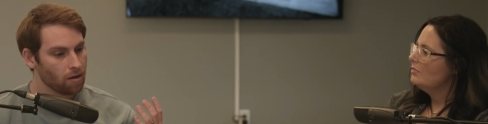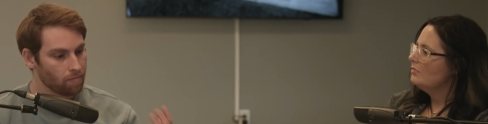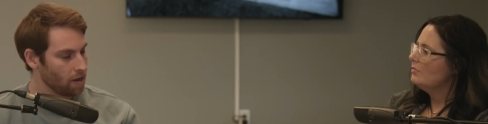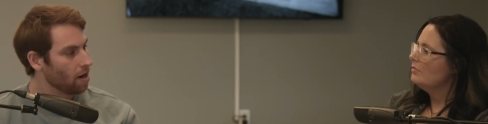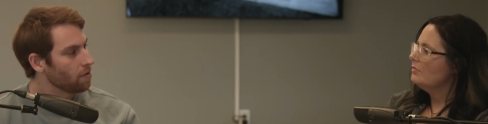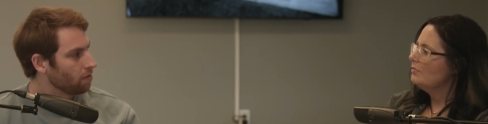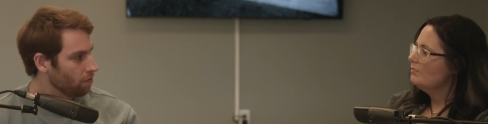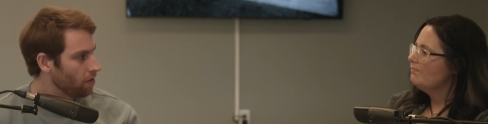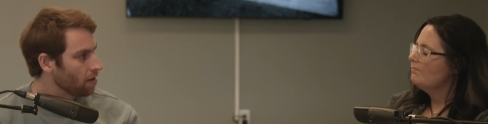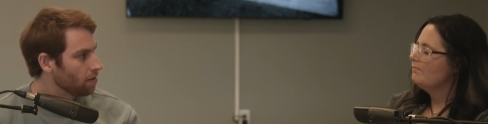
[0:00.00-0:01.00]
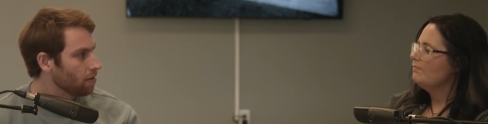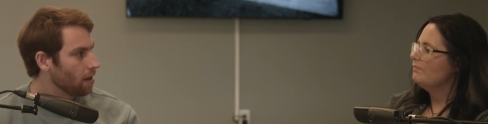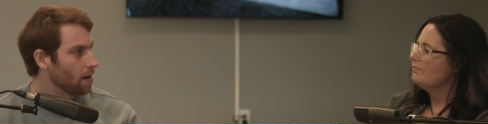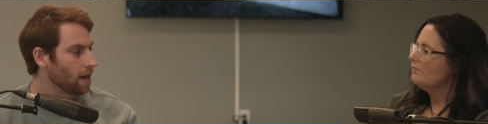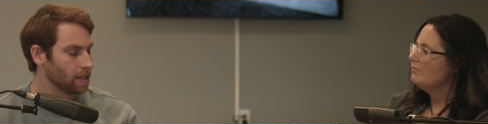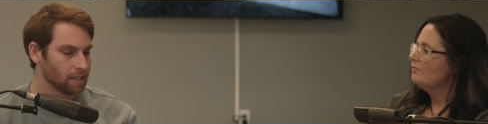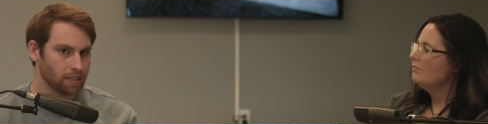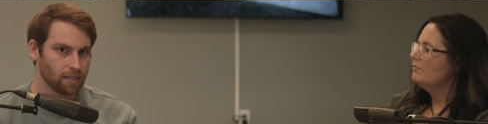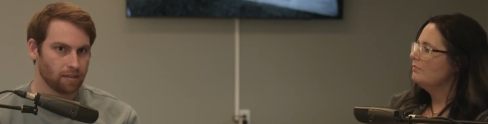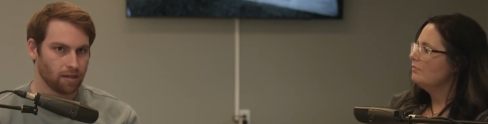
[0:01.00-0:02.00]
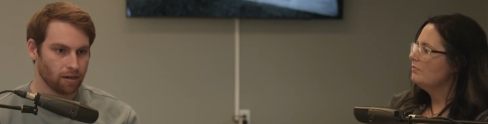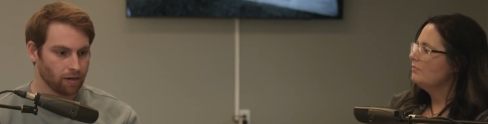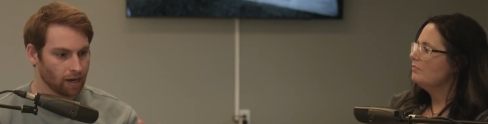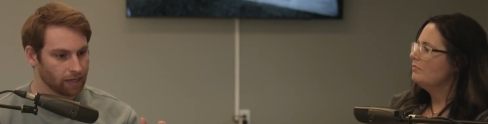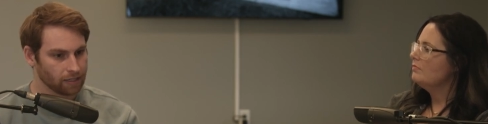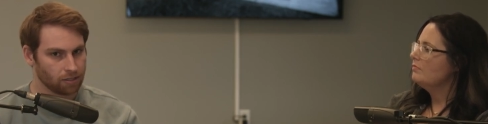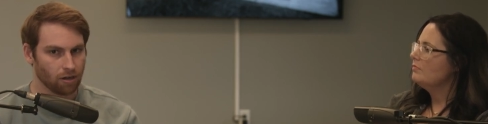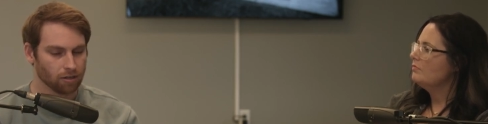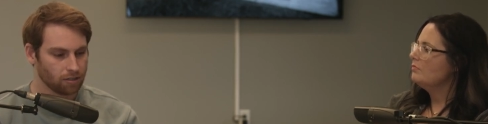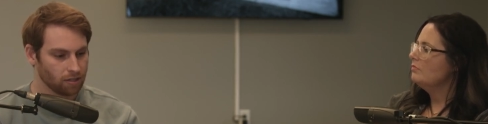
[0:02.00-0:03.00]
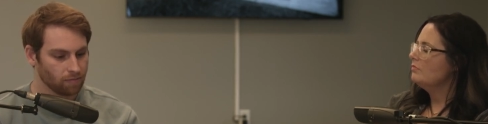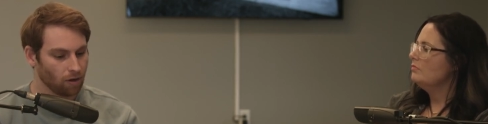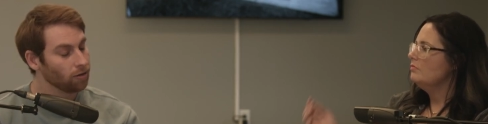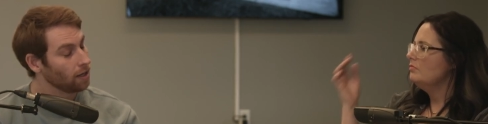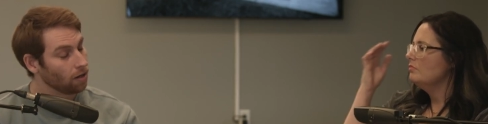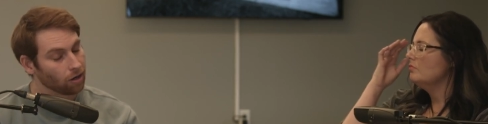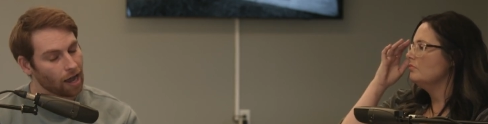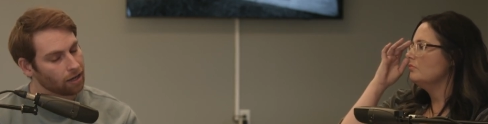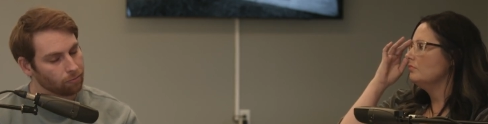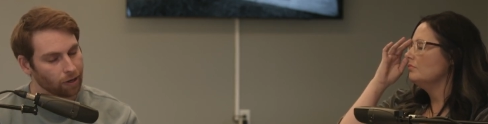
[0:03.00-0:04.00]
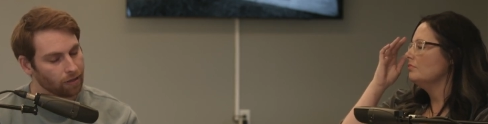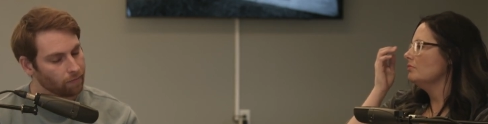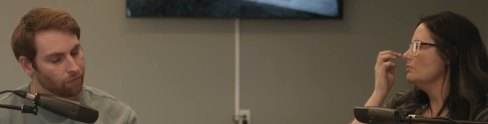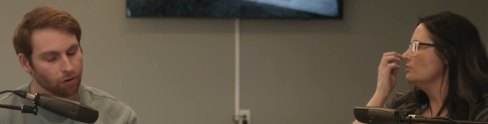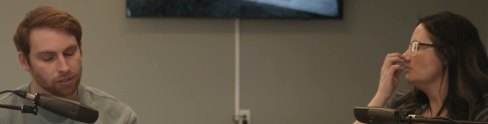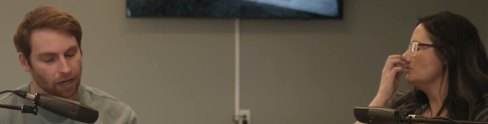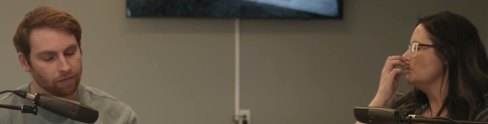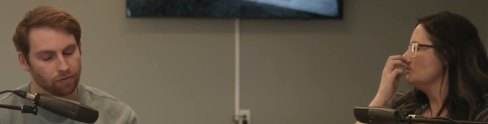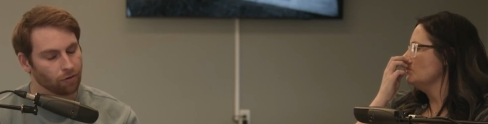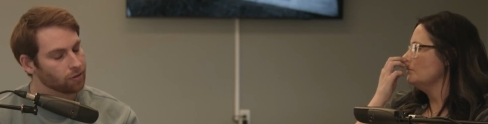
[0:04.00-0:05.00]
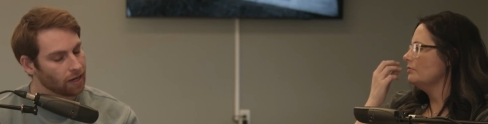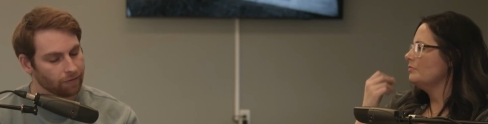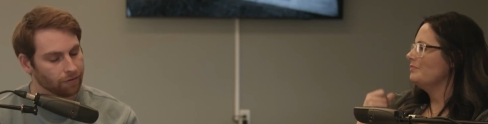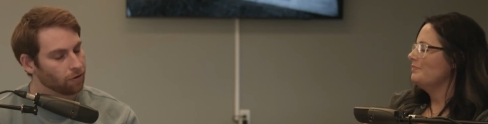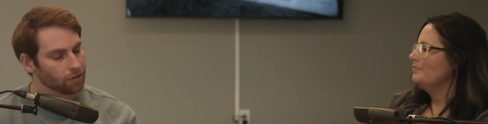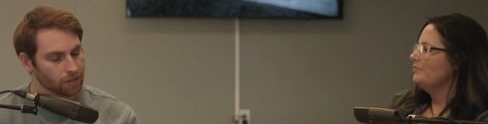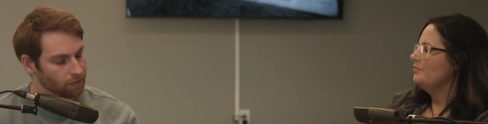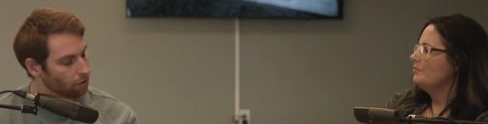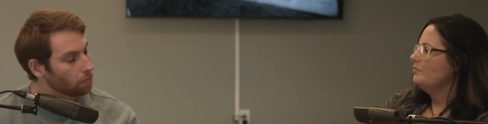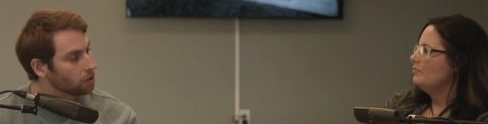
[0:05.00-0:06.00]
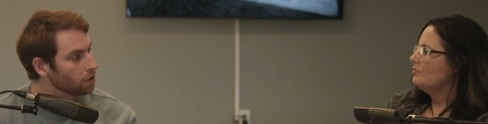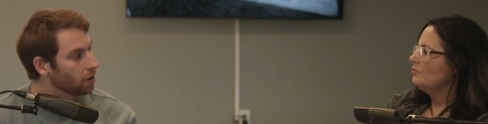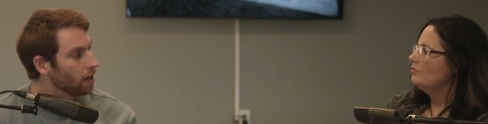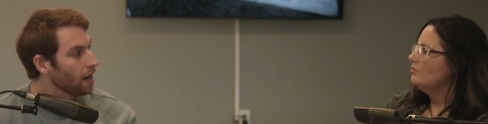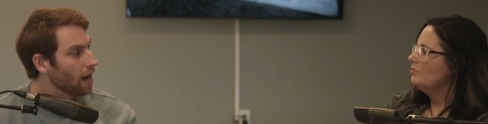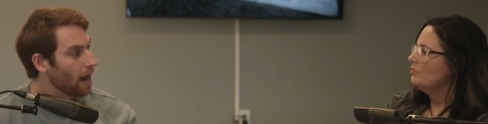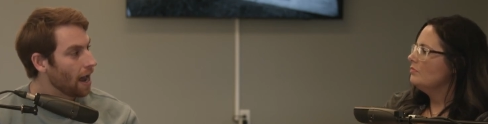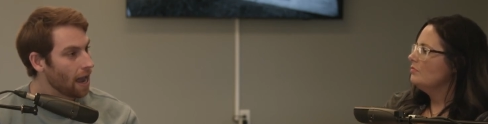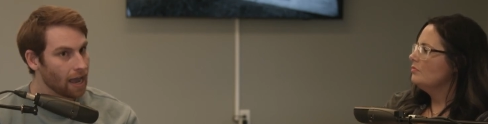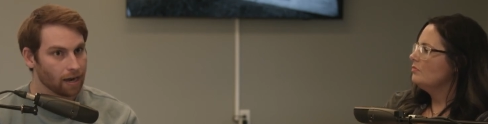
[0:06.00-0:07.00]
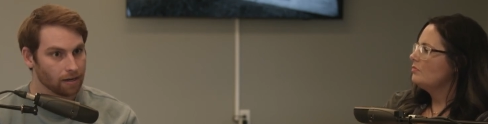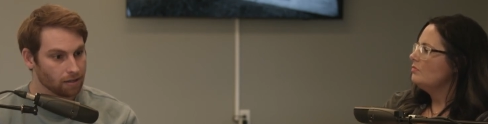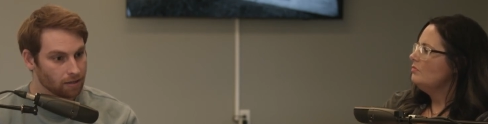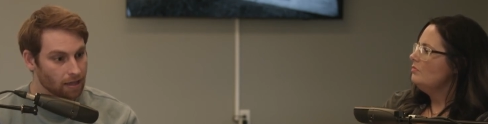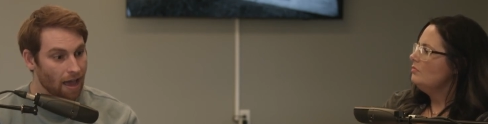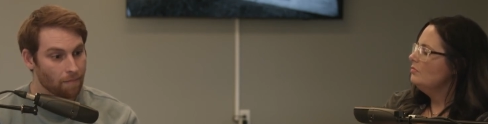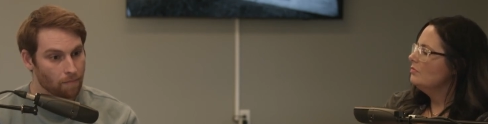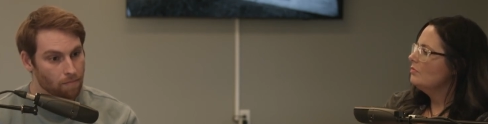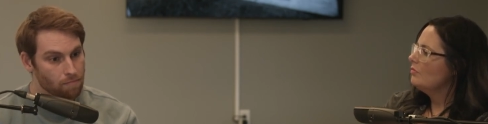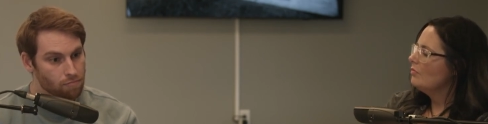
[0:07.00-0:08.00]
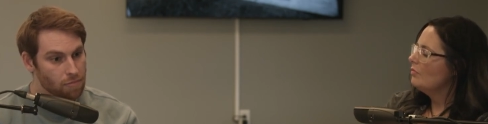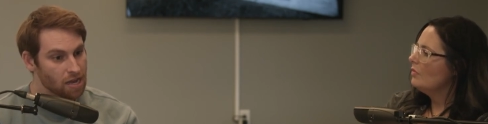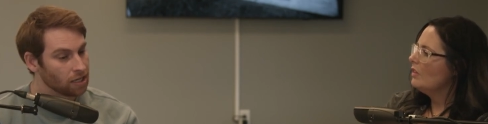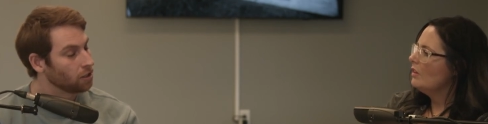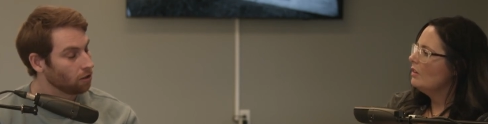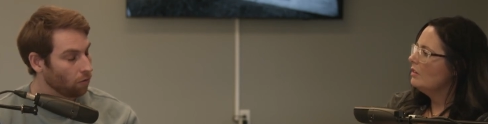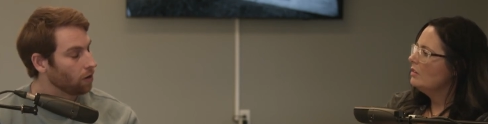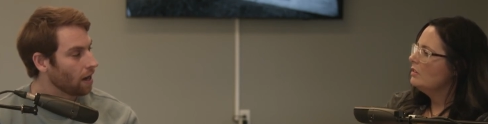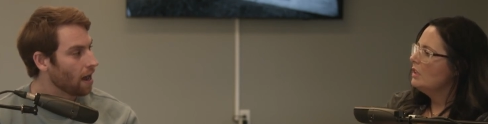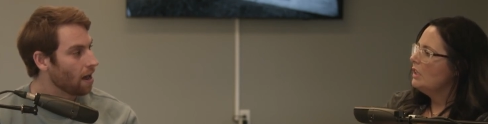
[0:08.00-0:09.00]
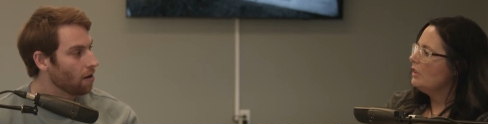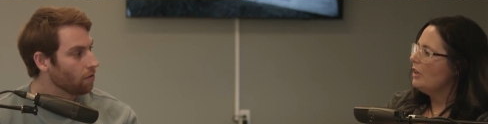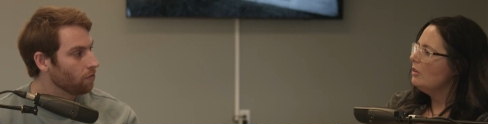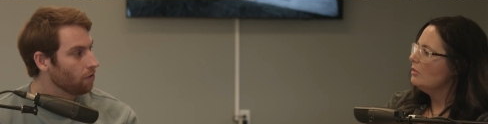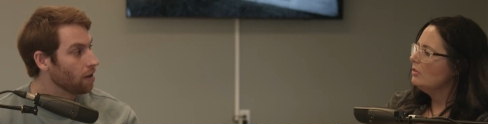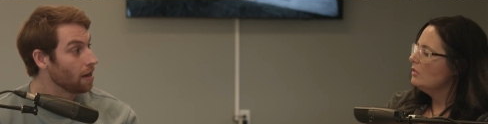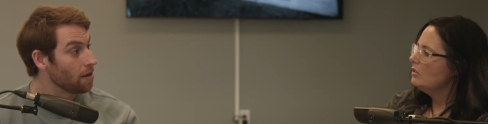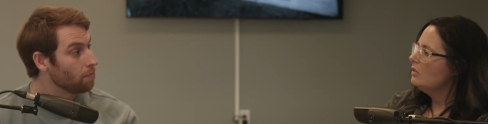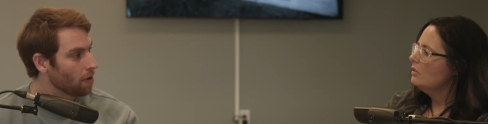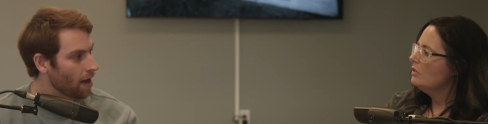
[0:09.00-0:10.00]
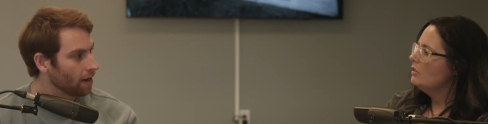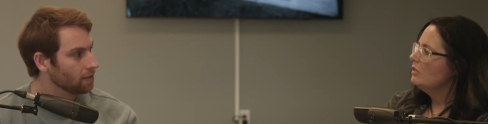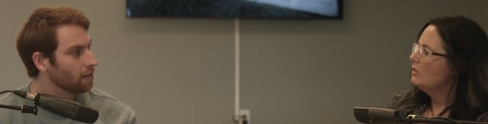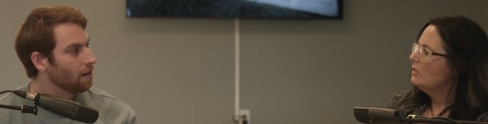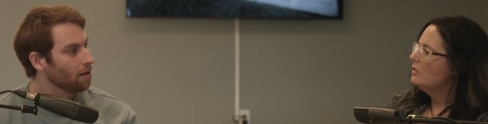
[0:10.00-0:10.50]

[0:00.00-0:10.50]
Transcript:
Speaker 1: may not be of the faith. And I can sit there and I can talk to them all day long. I can read them verse after verse after verse of scripture. Mm. And that isn't going to have no. an impact